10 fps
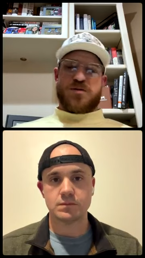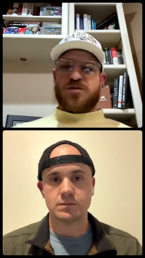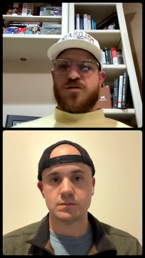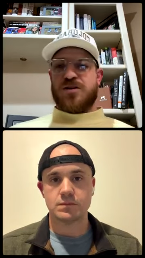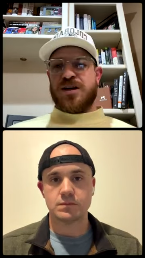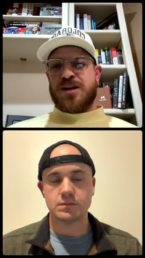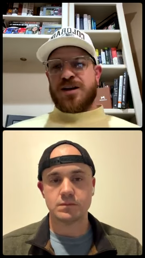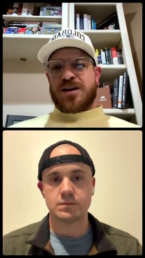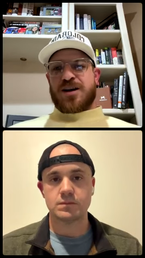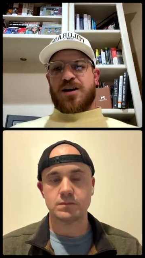Speaker 1: most
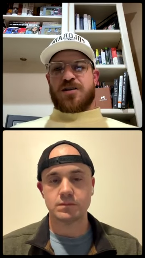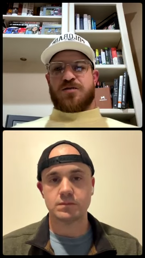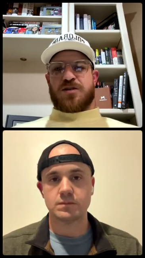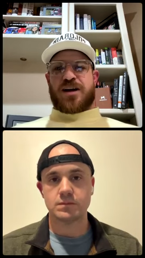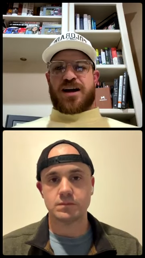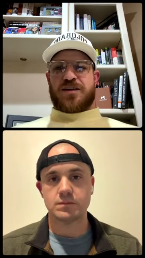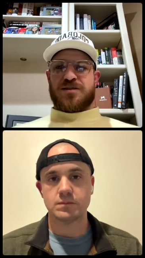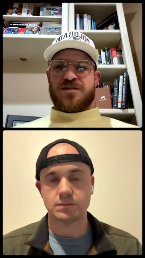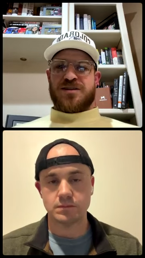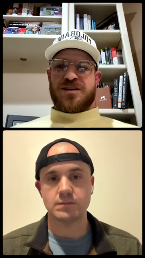colorful
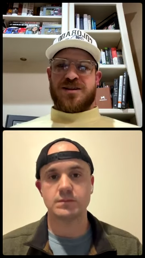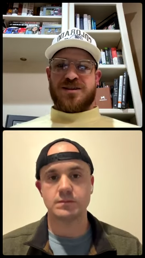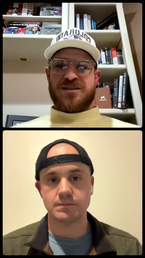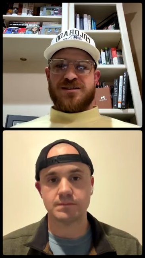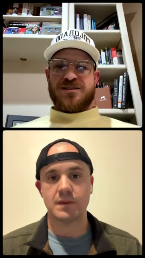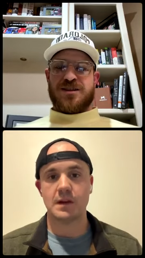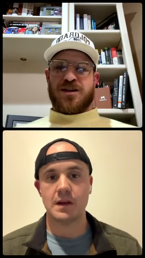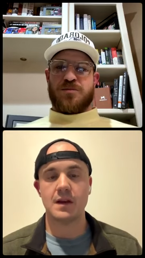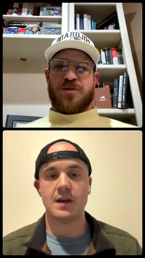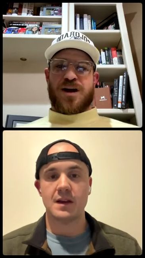lives,
Speaker 2: you know,
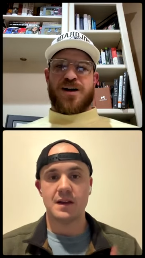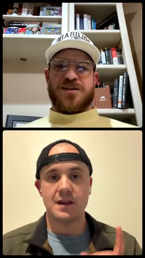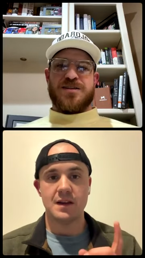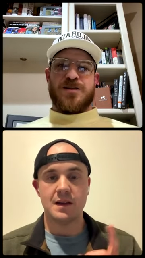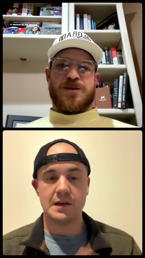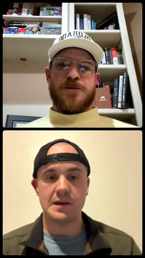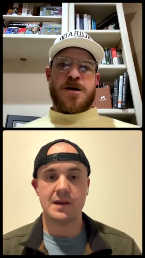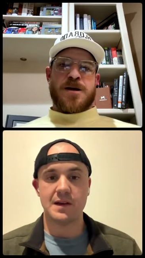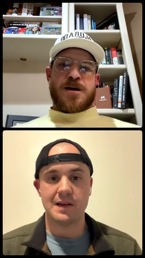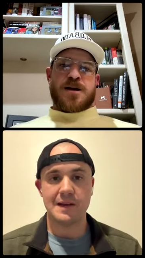prior to
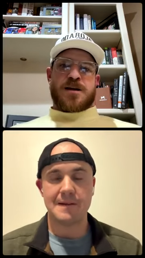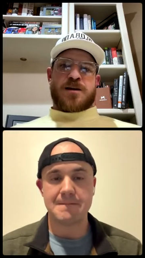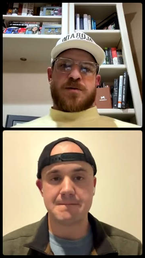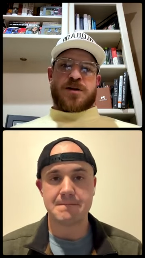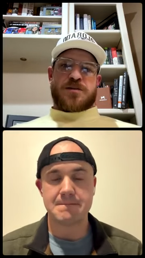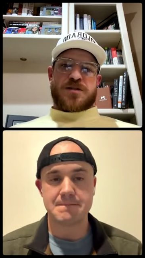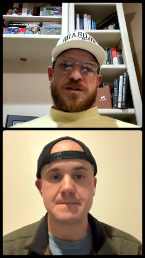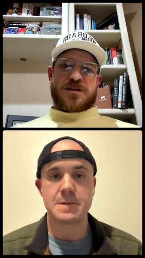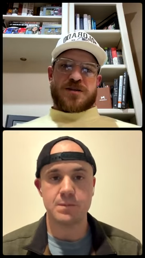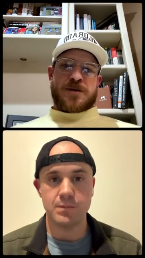coming to know
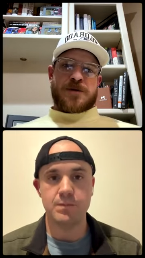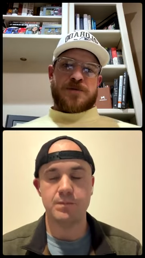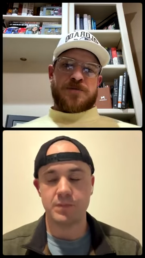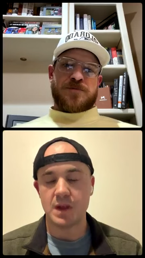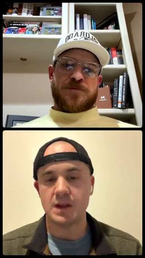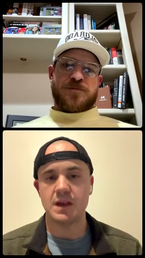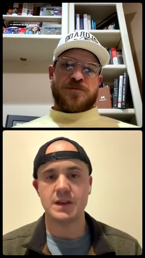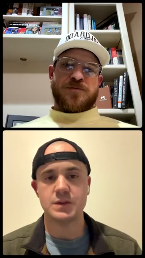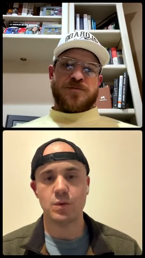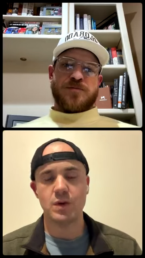Jesus. Mm. Yeah,
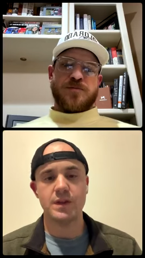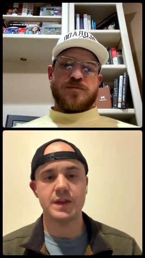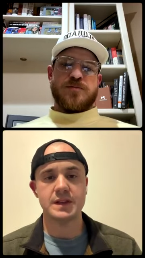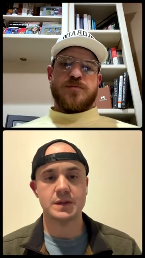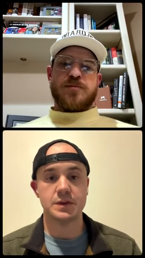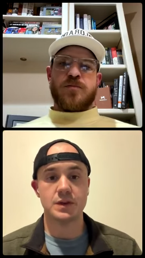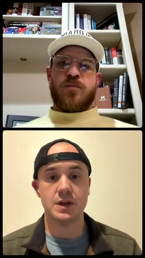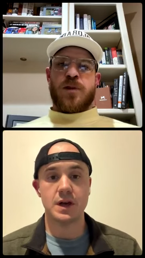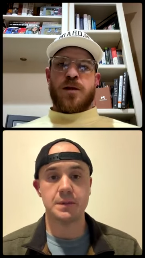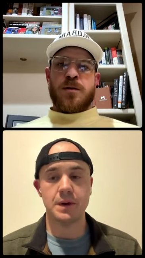that's one of the things I was going to
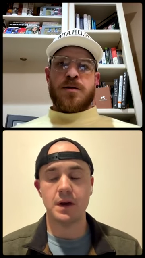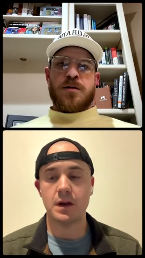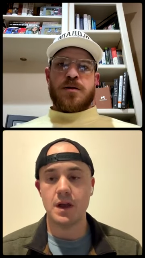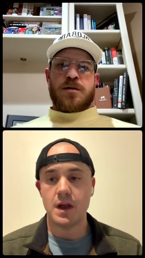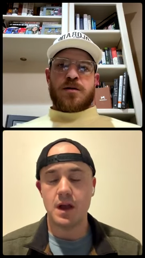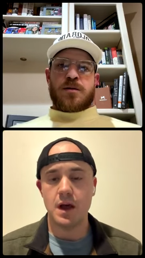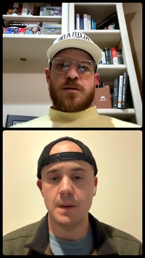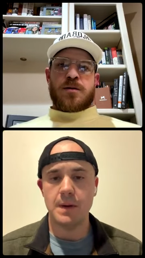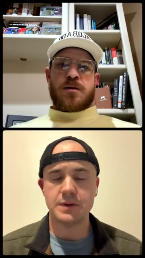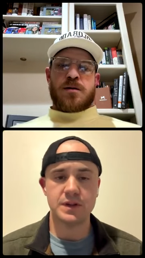talk about.
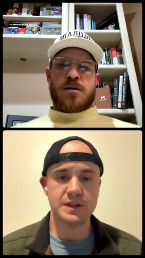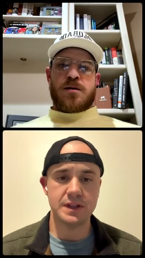Um, I was going to